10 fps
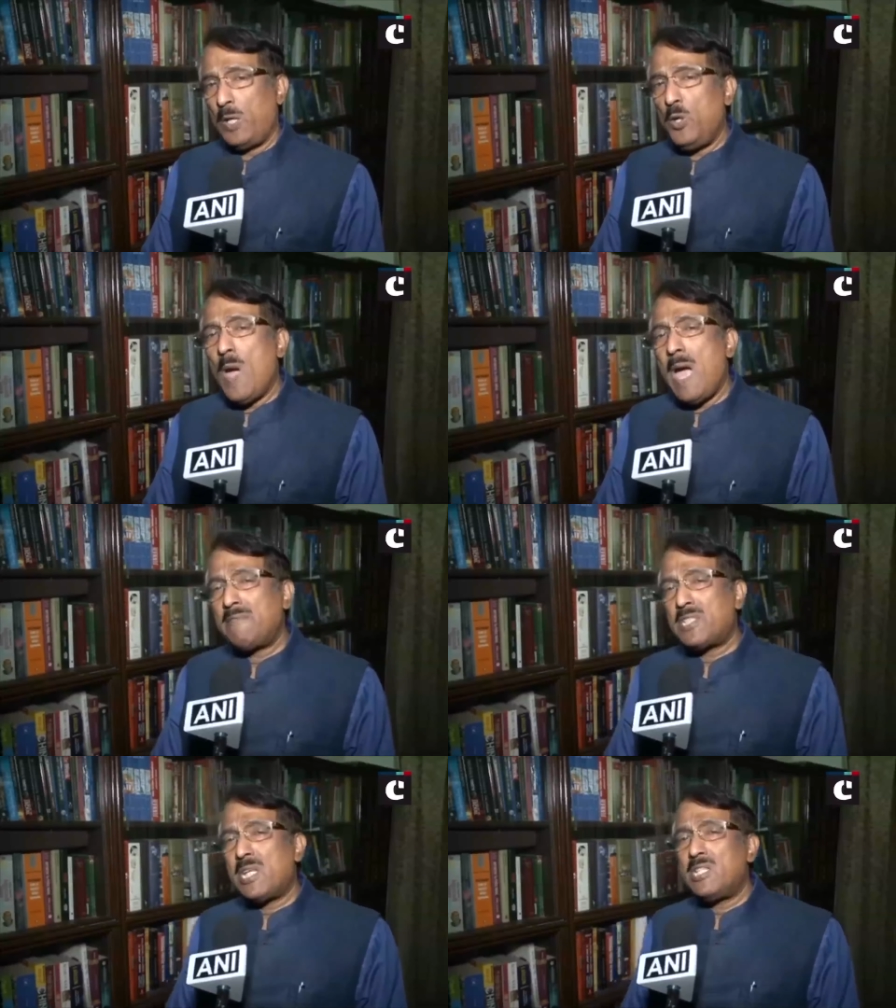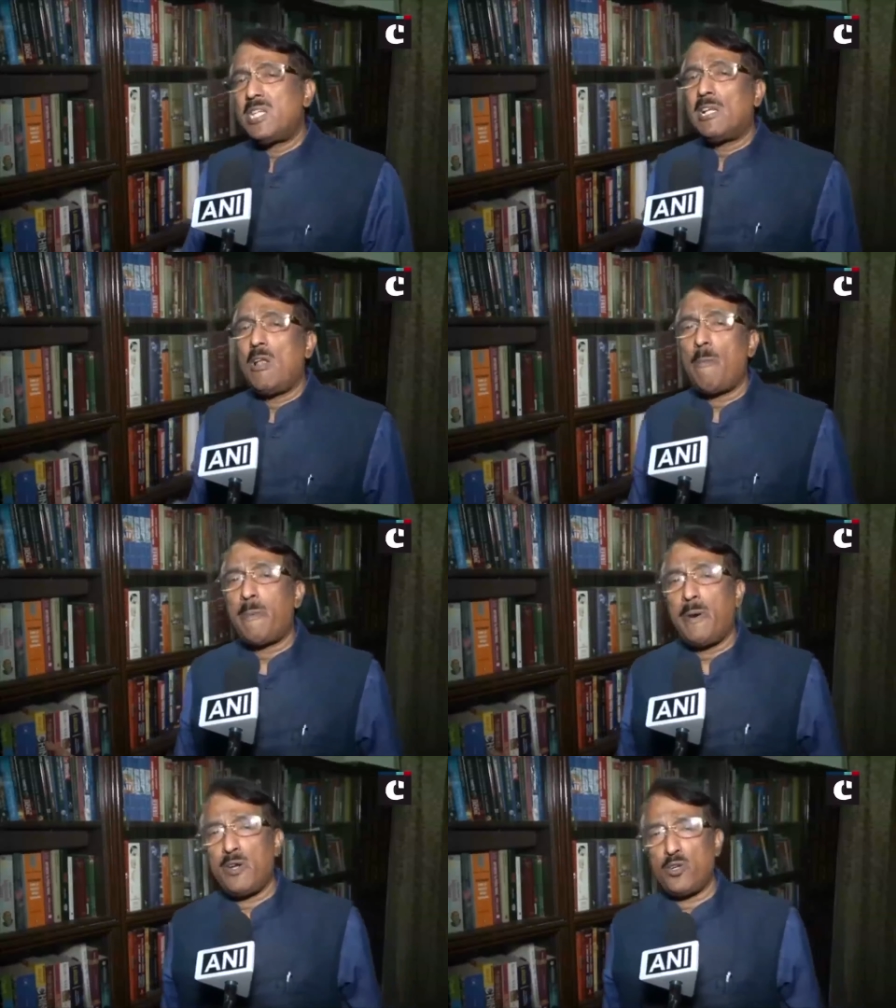When you have a surgical
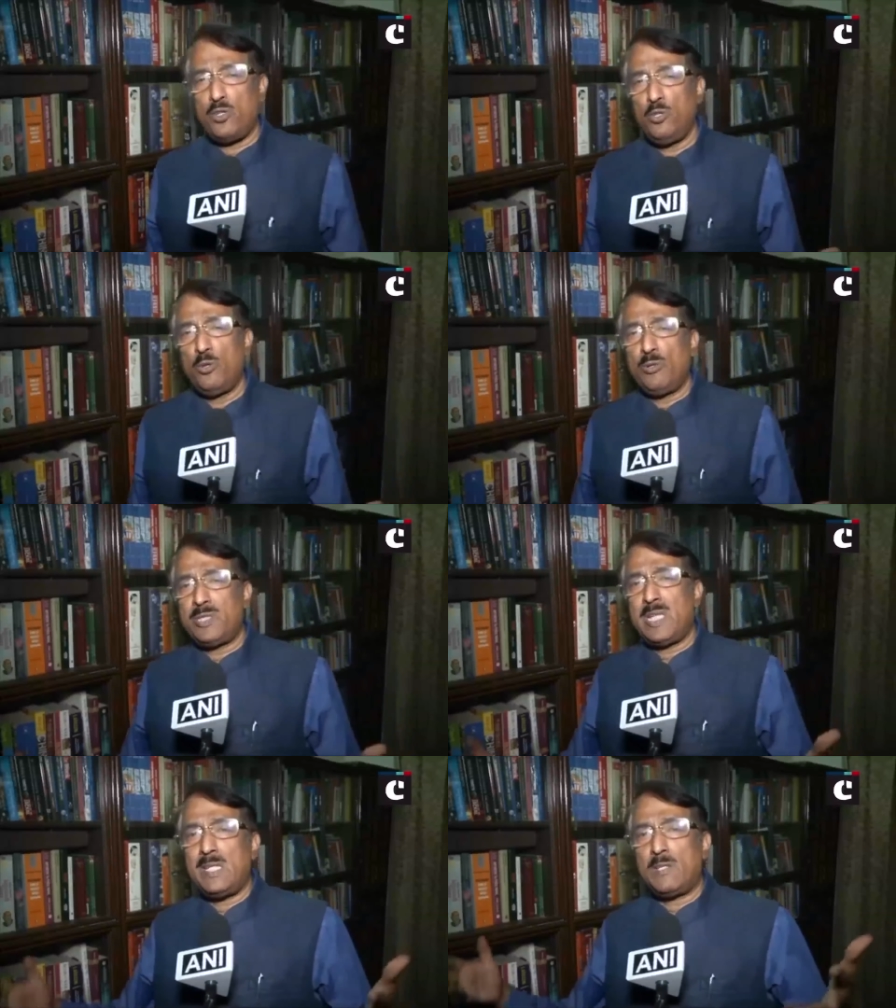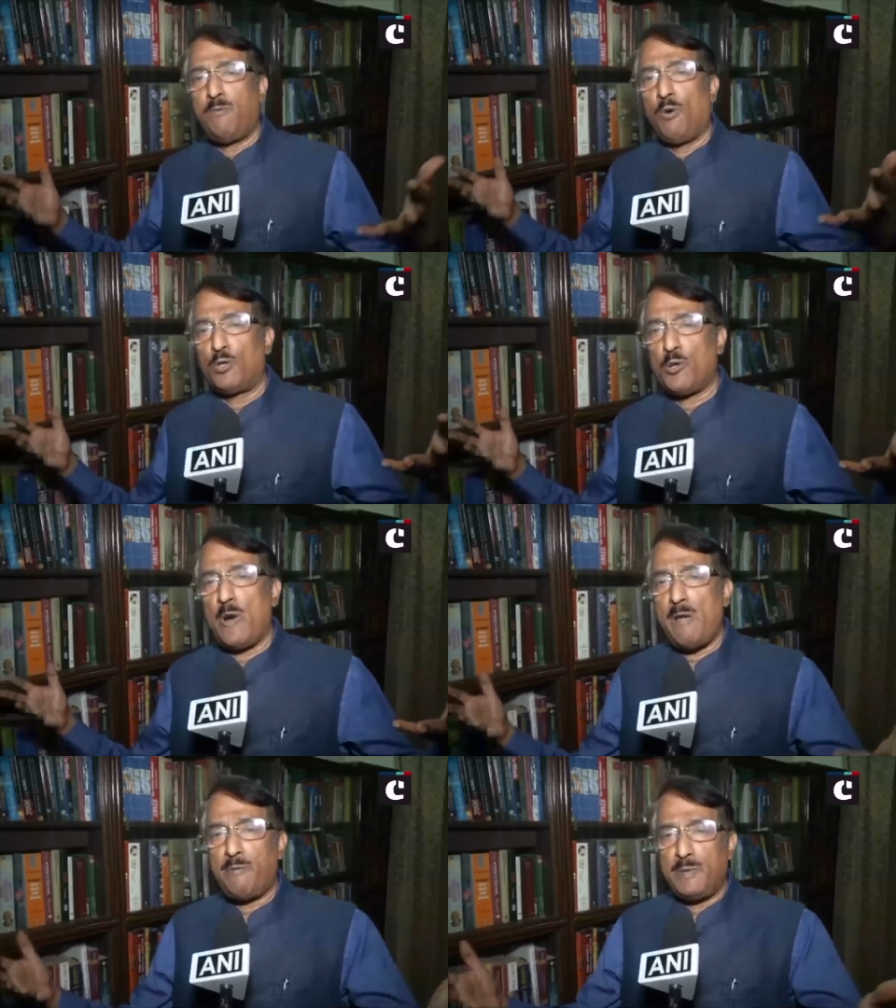operation, you don't send
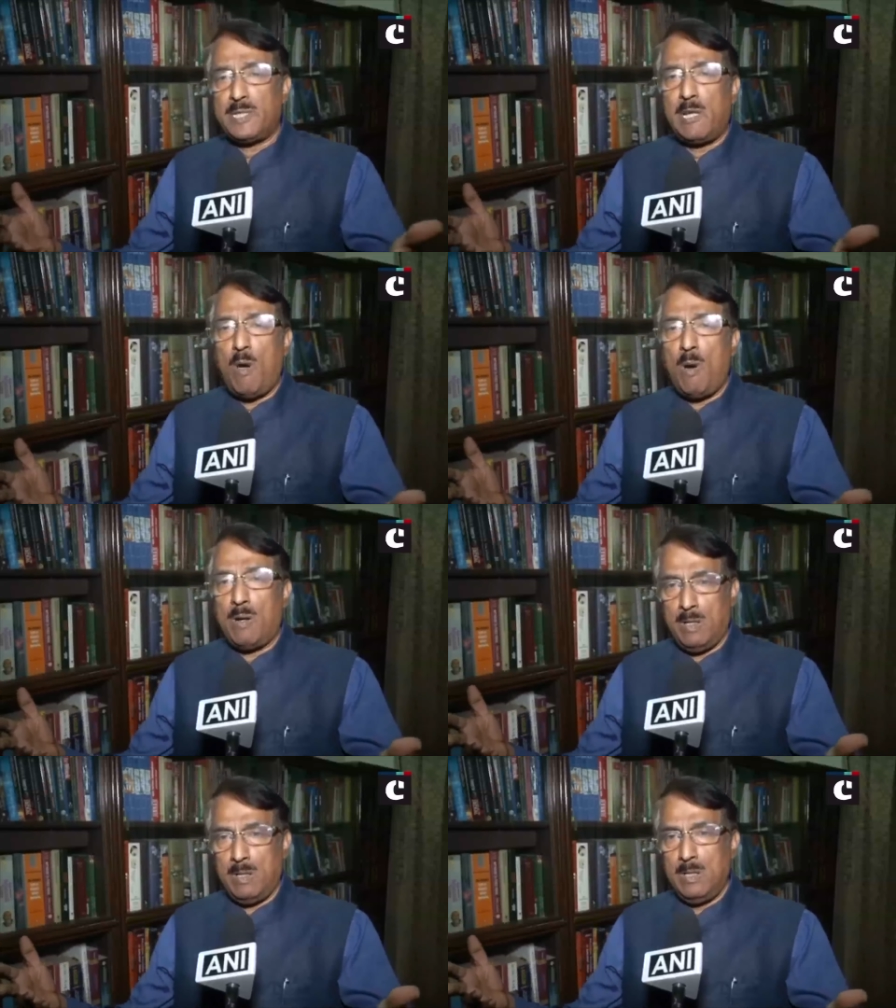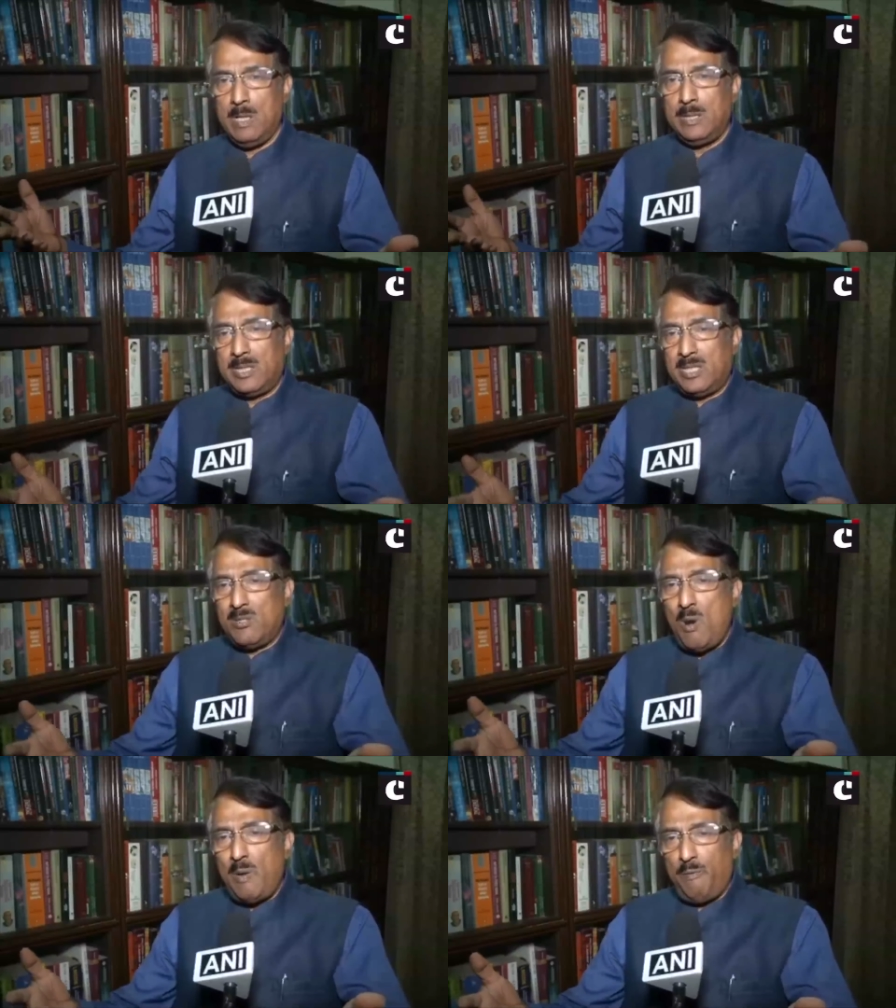photographers along. This
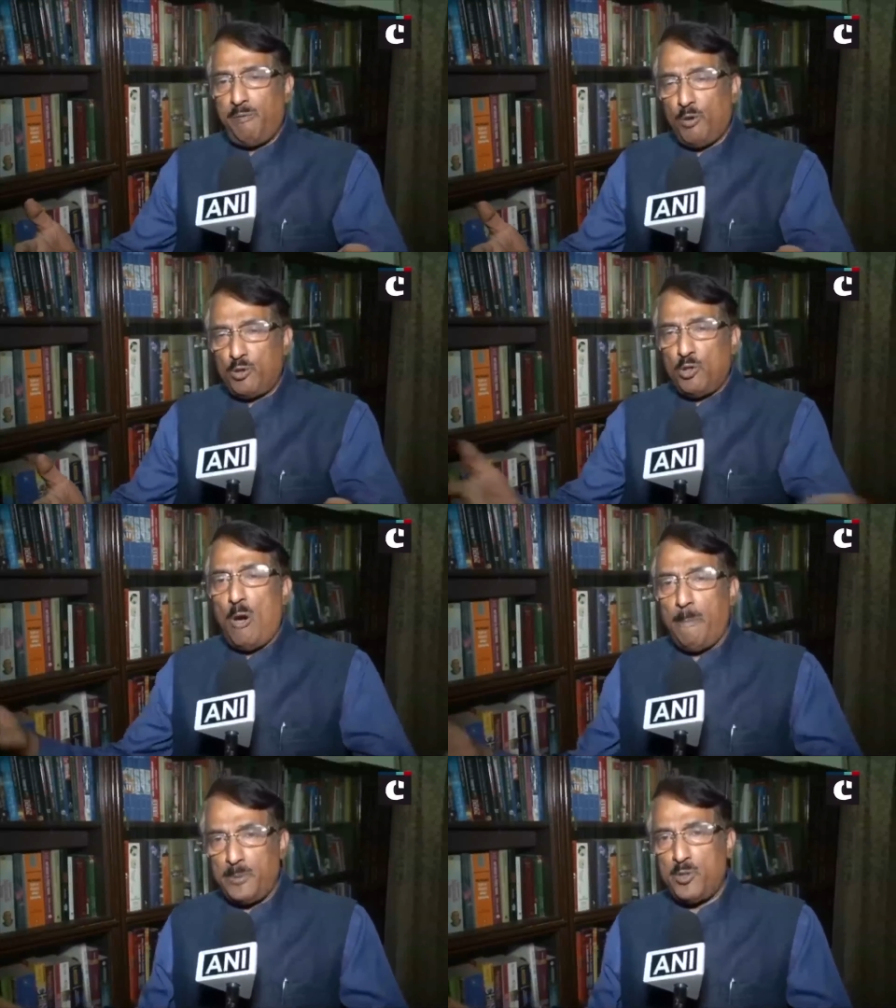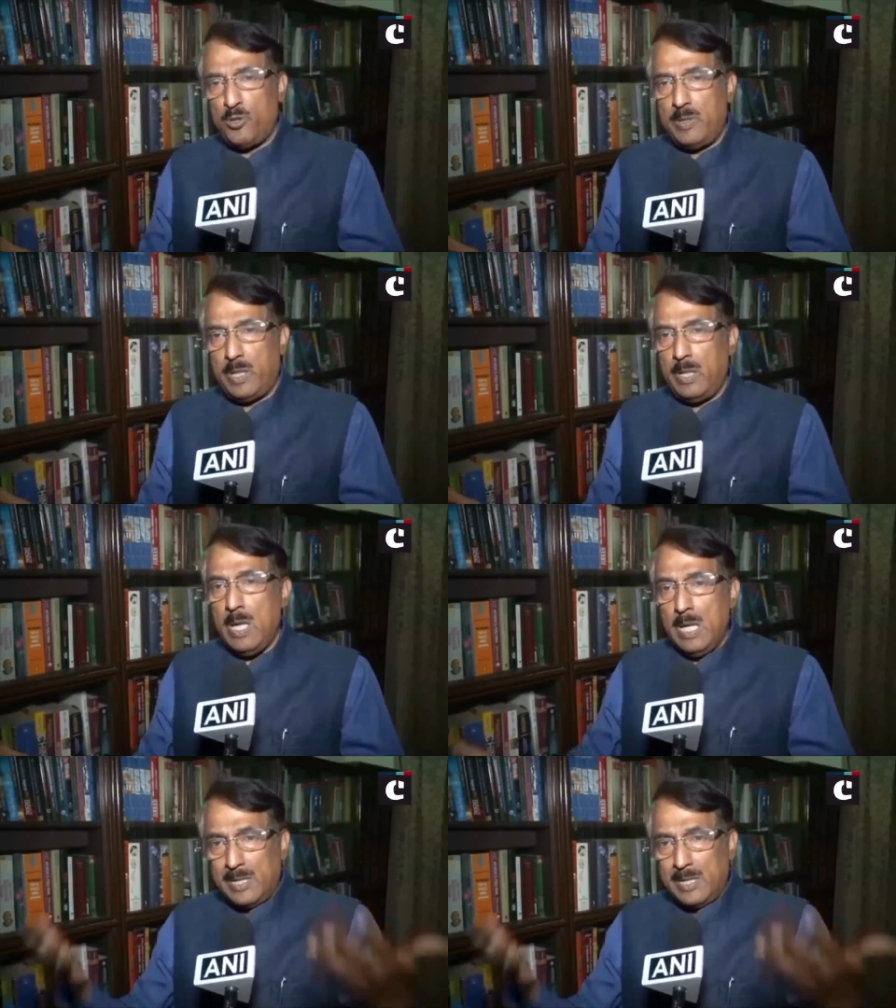is not a photo opportunity.